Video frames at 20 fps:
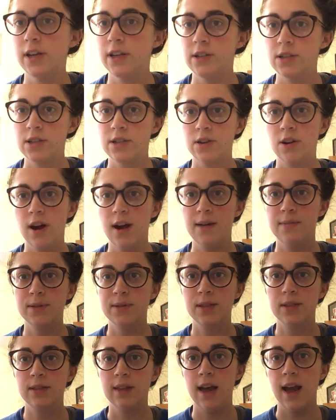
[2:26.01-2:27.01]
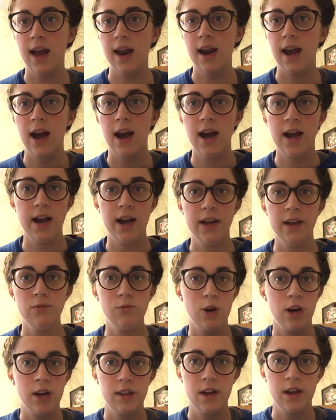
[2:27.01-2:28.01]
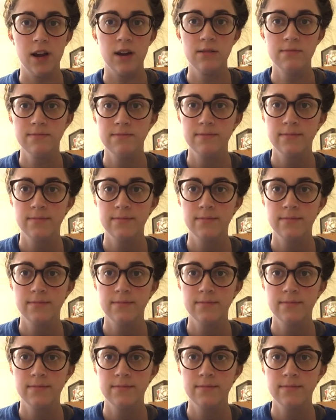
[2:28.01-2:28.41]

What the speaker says: It describes that I work there.